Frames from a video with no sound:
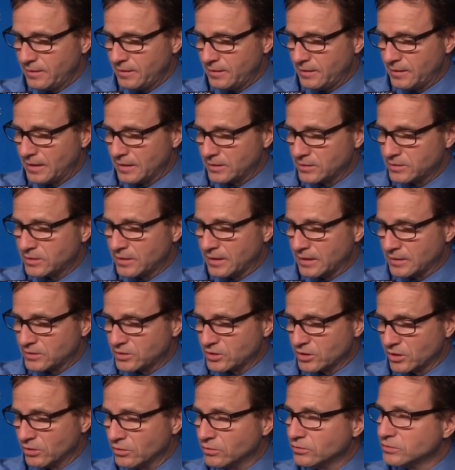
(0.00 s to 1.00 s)
that
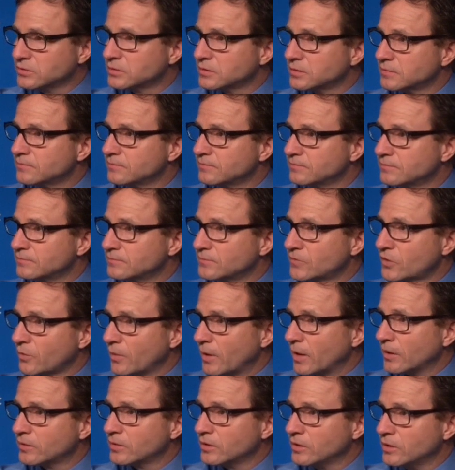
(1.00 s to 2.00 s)
shows
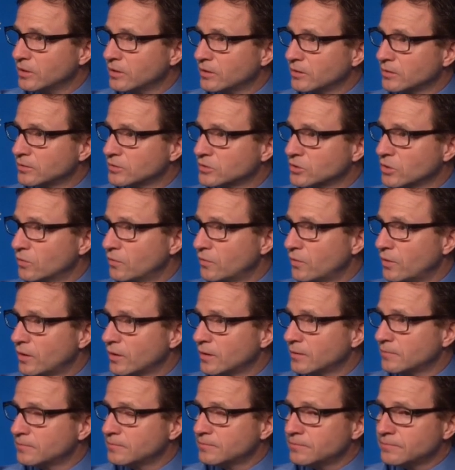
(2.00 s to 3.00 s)
throughout the year so
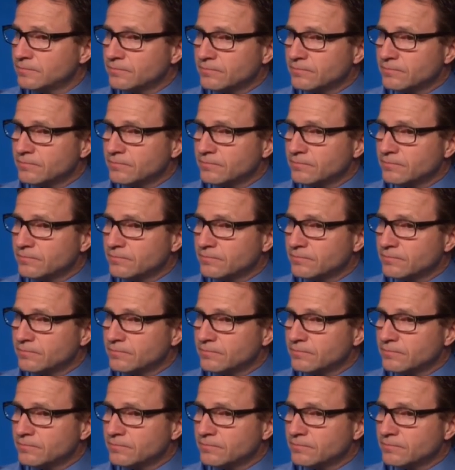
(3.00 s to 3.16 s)
far.